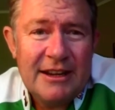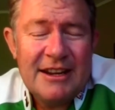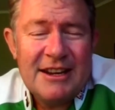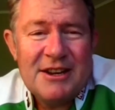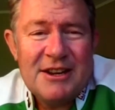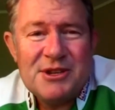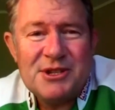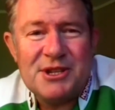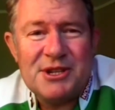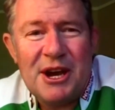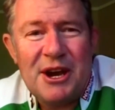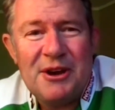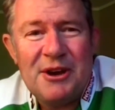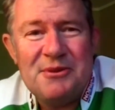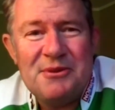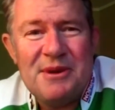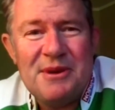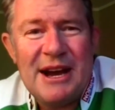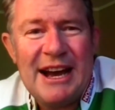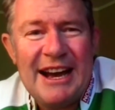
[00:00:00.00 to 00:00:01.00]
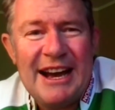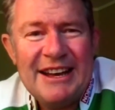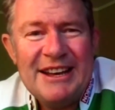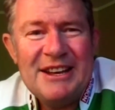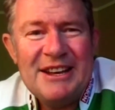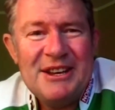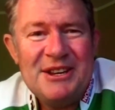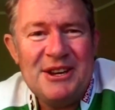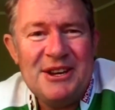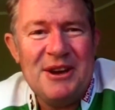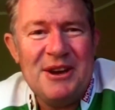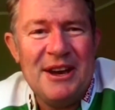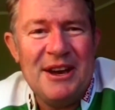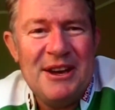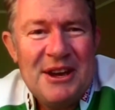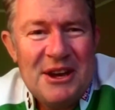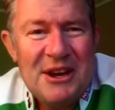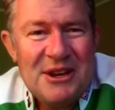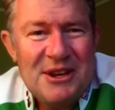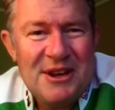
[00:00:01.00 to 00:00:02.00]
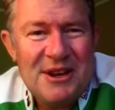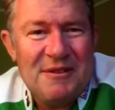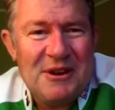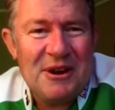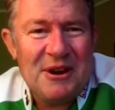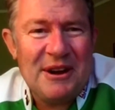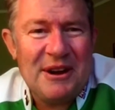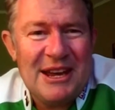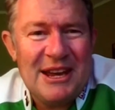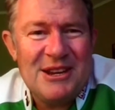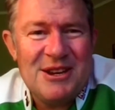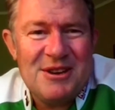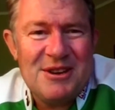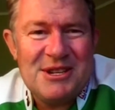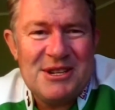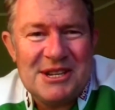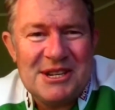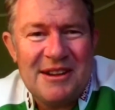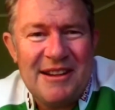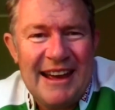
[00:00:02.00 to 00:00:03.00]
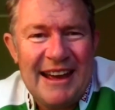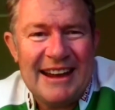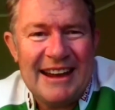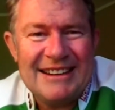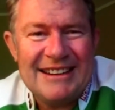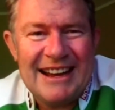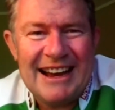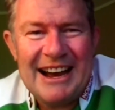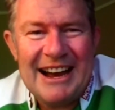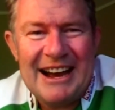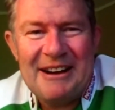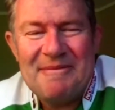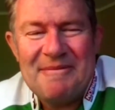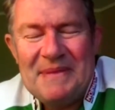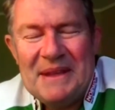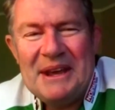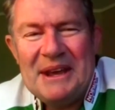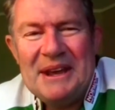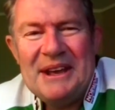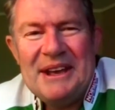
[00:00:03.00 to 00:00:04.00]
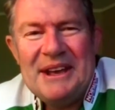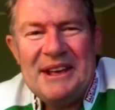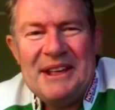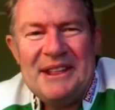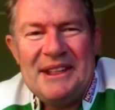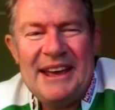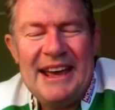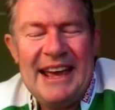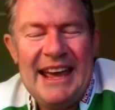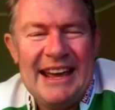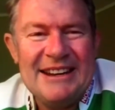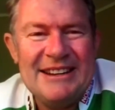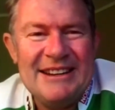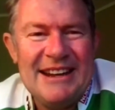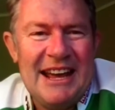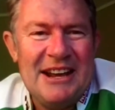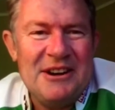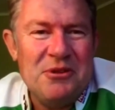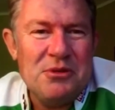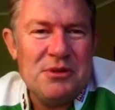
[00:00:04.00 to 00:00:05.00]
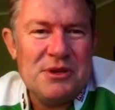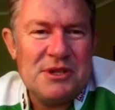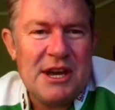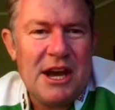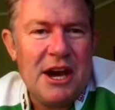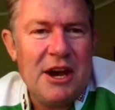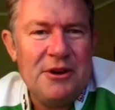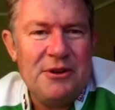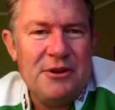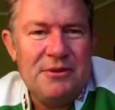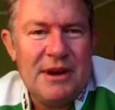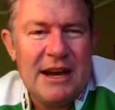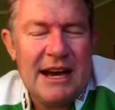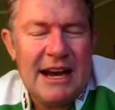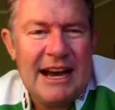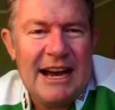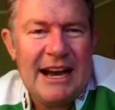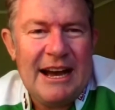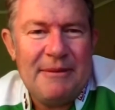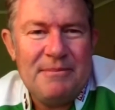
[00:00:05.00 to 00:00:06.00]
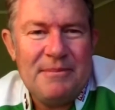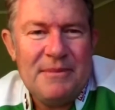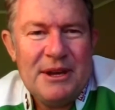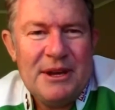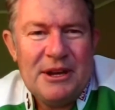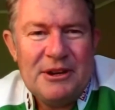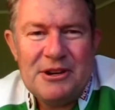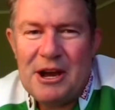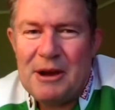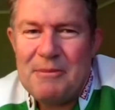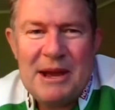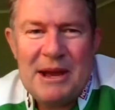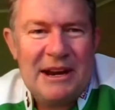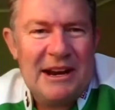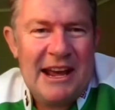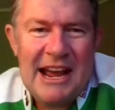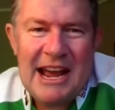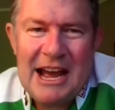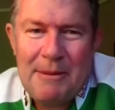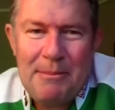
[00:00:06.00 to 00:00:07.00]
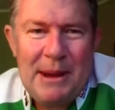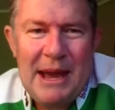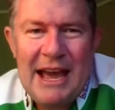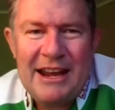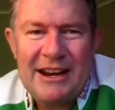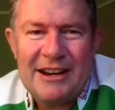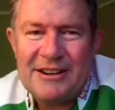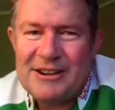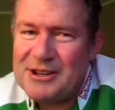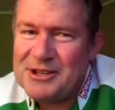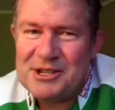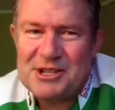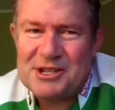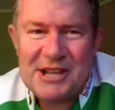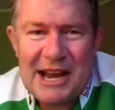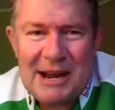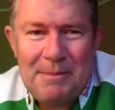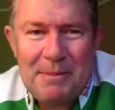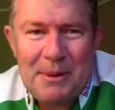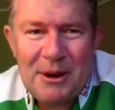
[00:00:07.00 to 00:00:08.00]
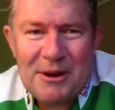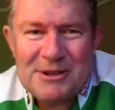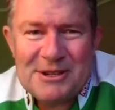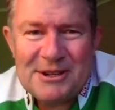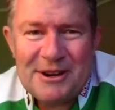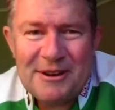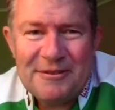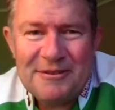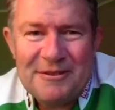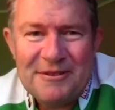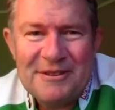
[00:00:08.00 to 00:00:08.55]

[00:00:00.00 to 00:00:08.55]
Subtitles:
So you've got to get used to that. And also, no matter how bad it is, stay positive